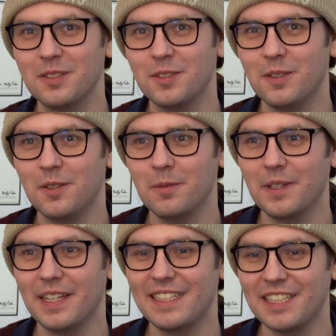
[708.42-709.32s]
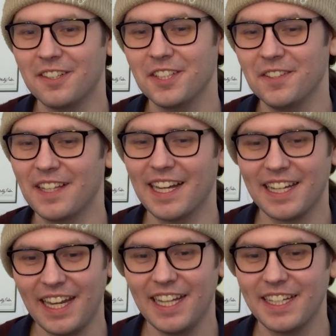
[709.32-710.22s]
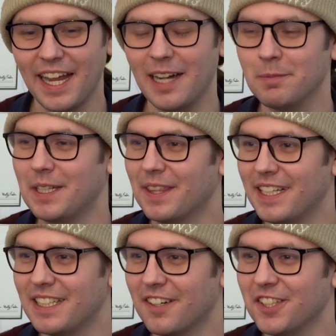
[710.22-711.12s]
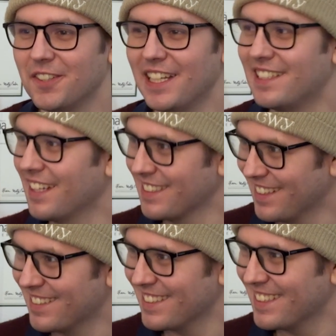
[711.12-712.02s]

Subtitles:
school, when they tell you that can happen, they tell you it doesn't.